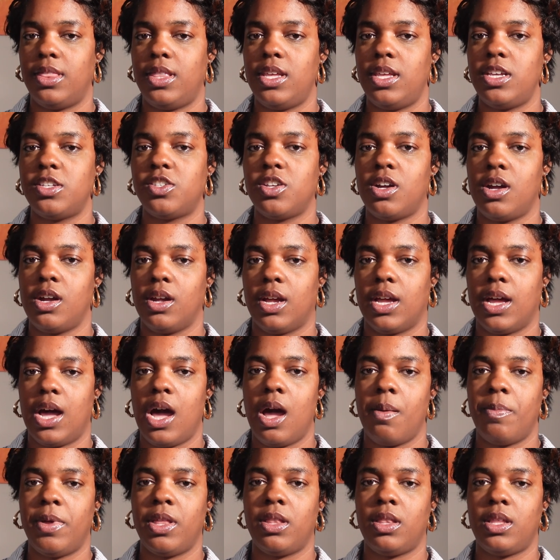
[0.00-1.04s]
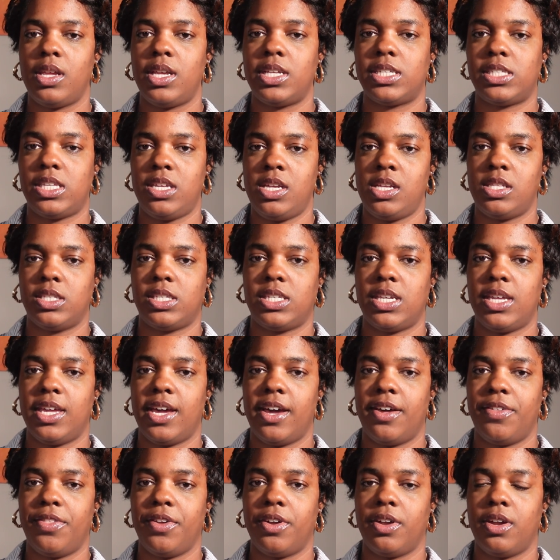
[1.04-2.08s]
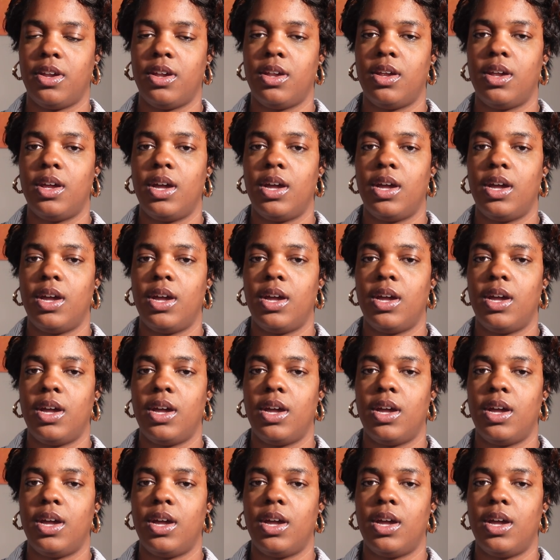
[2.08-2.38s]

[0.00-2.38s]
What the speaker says: These are commonly seen together.